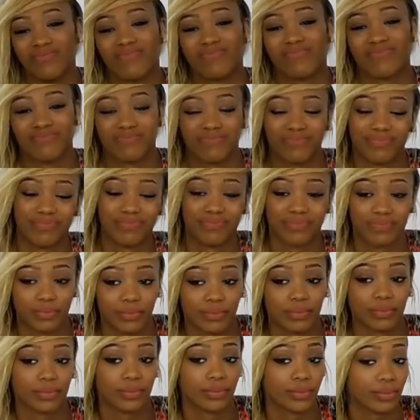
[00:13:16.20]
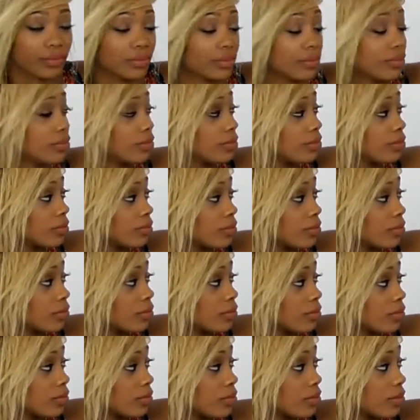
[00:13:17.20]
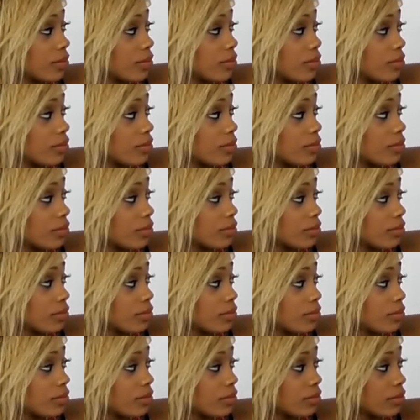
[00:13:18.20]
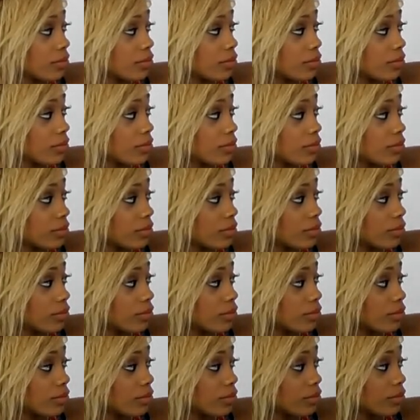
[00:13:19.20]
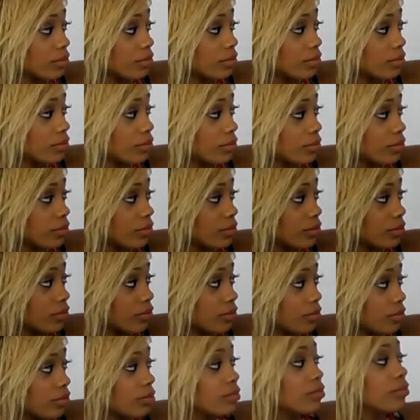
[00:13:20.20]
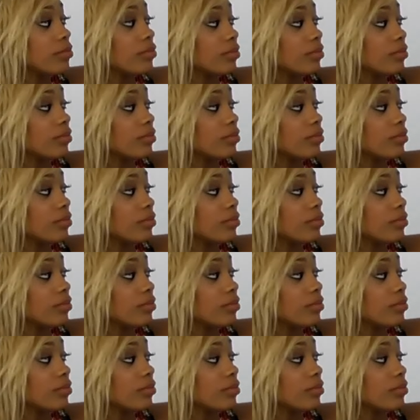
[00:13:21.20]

The person shown says nothing.